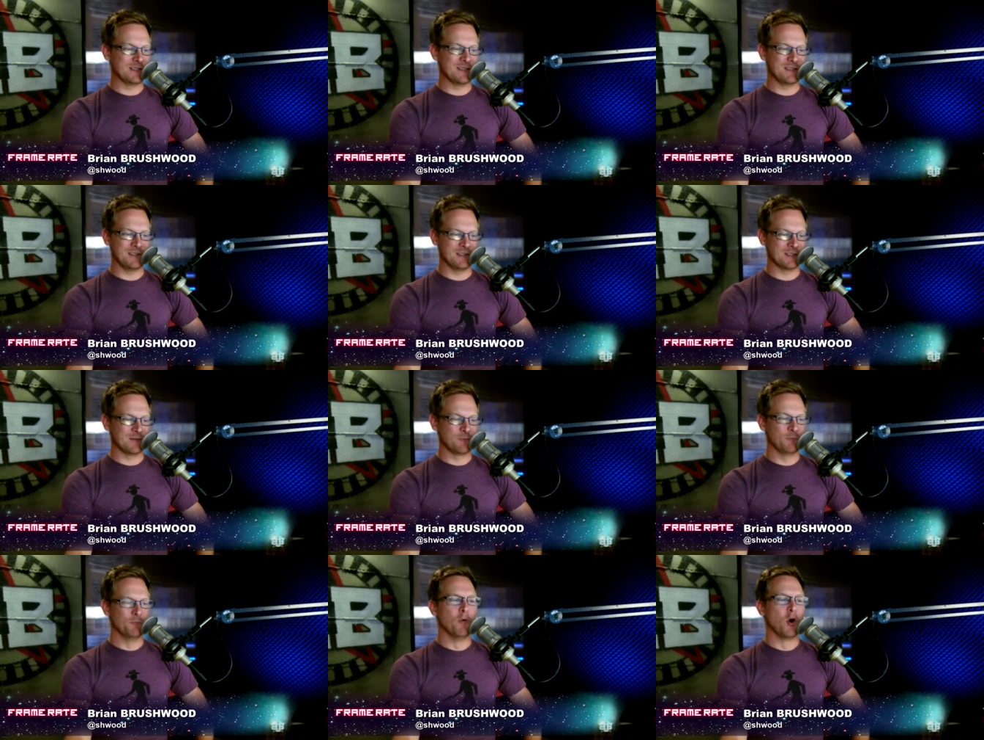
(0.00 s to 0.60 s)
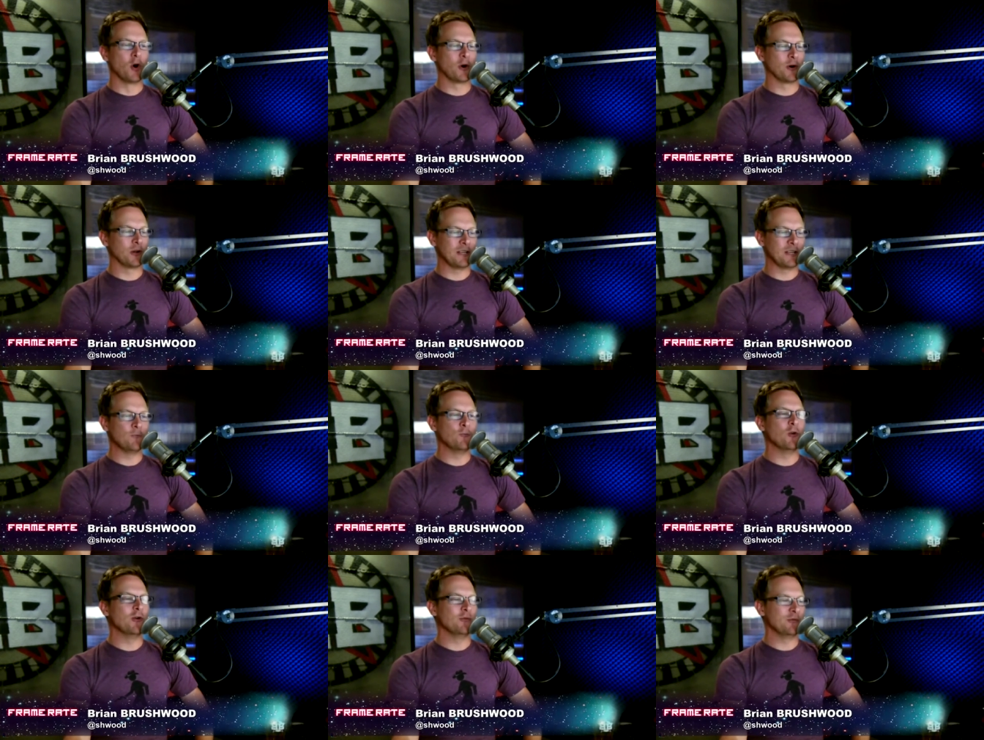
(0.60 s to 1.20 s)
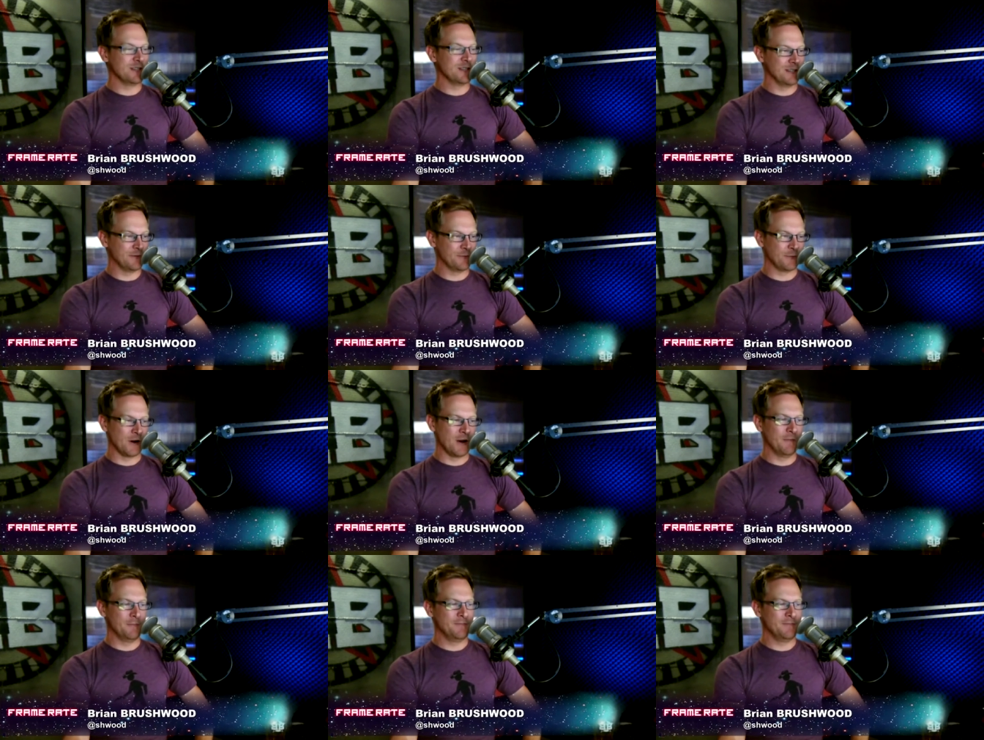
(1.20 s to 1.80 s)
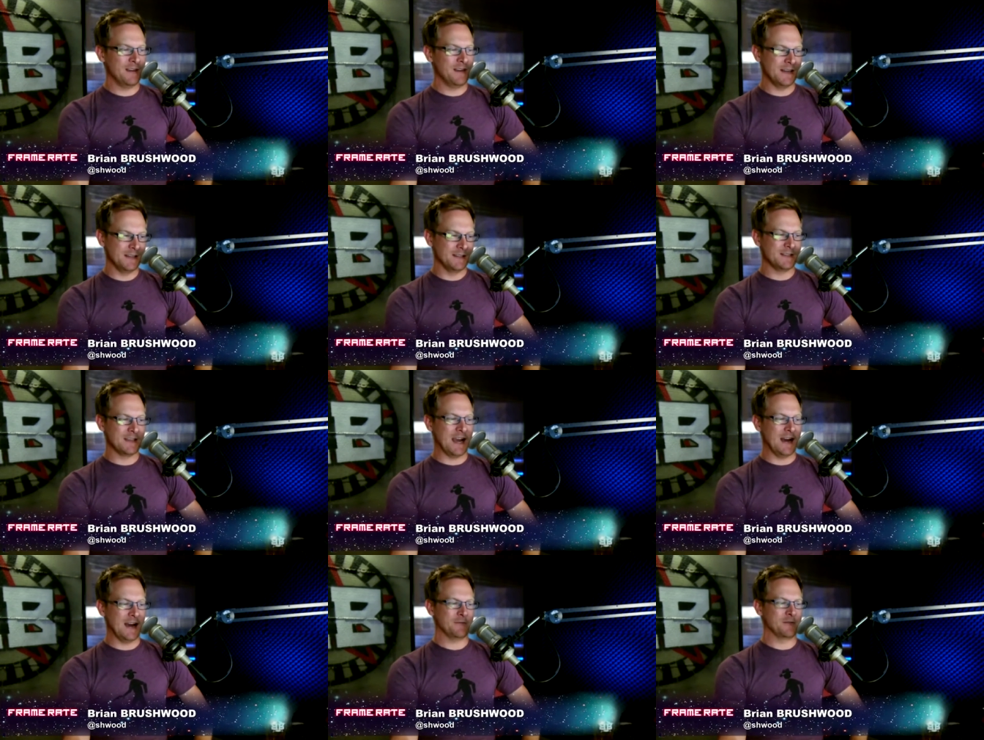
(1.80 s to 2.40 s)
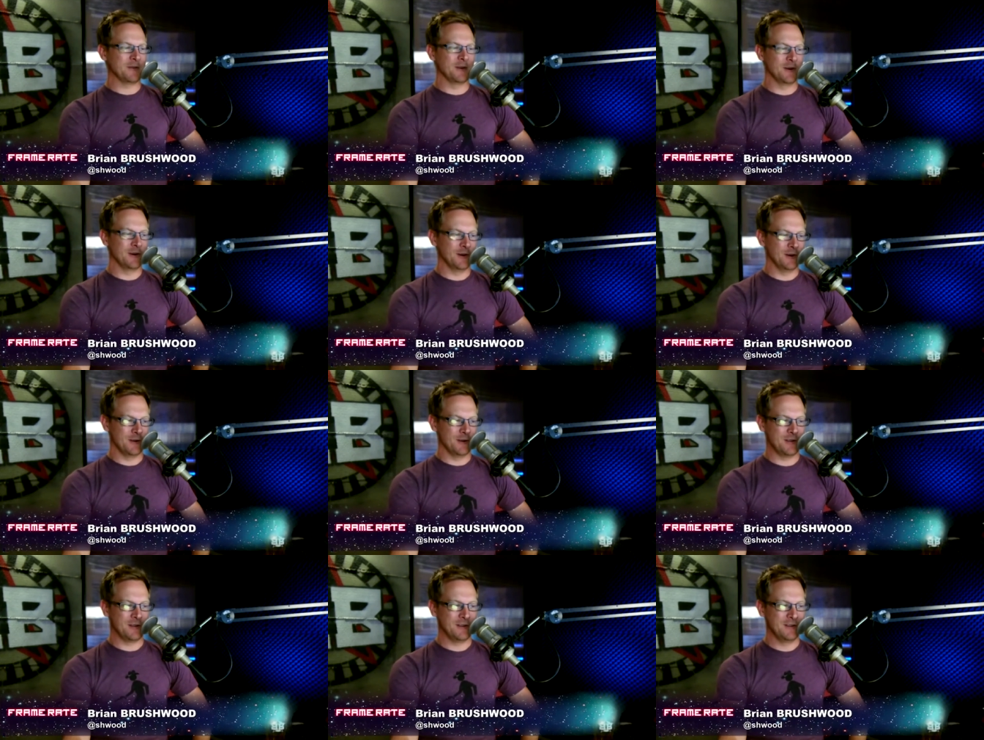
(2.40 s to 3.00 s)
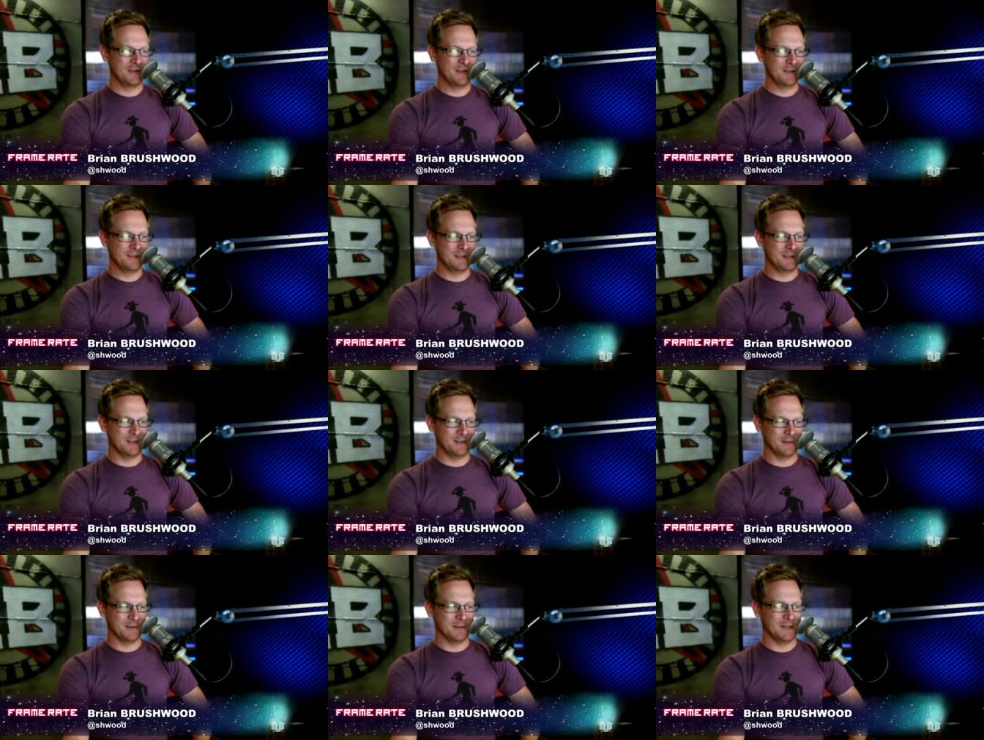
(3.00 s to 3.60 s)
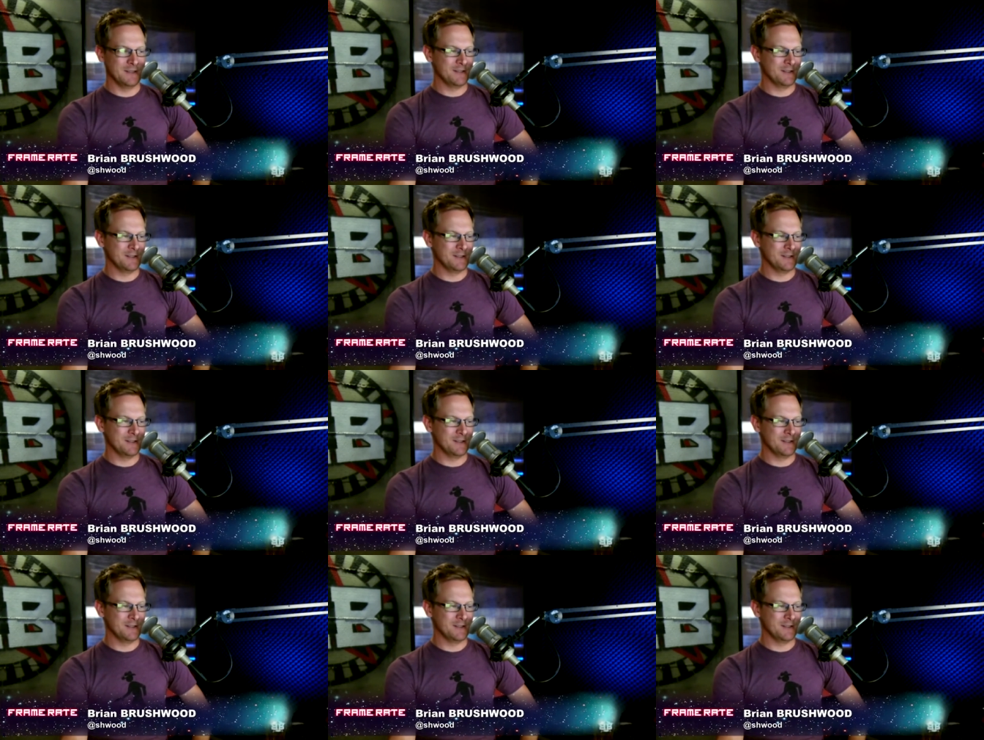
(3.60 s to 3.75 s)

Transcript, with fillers: just mortally wounded from his After Earth. Can we talk